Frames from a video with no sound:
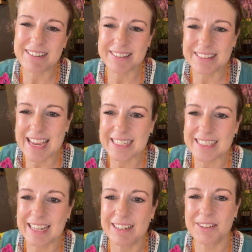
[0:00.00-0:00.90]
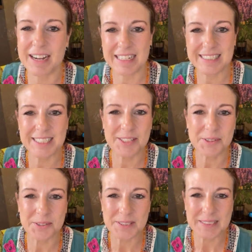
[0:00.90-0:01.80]
Oh, thanks, Analu. I can see
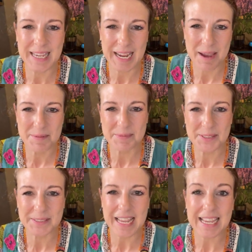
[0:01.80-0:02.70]
you're also saying happy birthday,